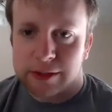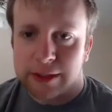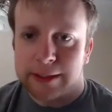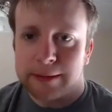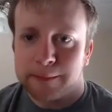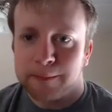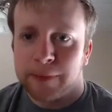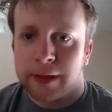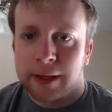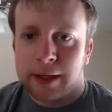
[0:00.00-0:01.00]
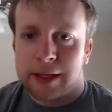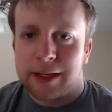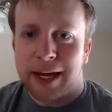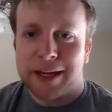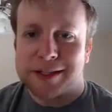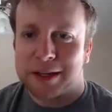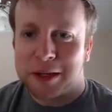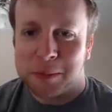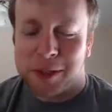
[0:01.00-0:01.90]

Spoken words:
not necessarily the